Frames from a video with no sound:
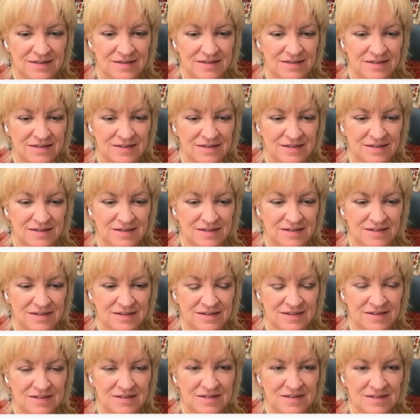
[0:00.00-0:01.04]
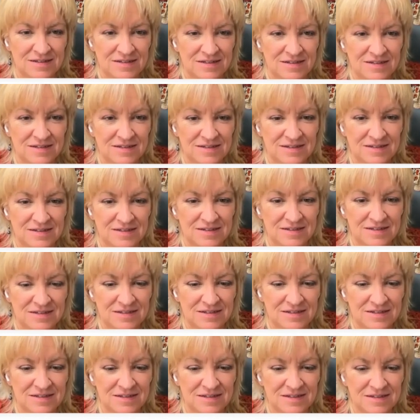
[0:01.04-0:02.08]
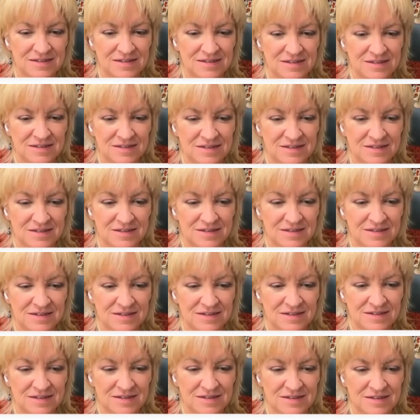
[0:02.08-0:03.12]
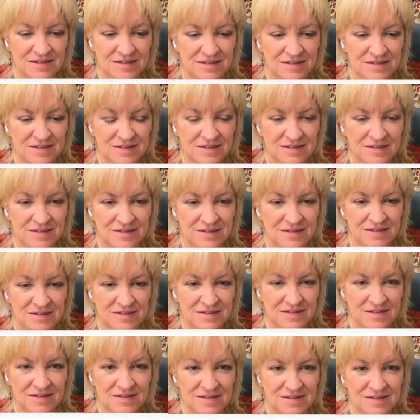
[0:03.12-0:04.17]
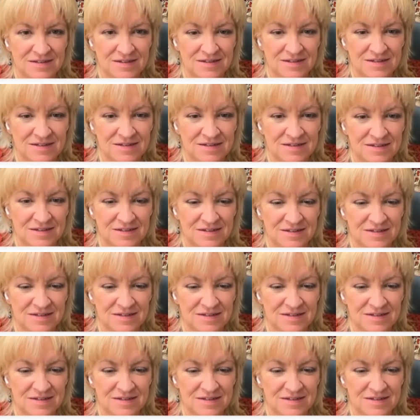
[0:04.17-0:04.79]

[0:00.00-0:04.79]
(not speaking)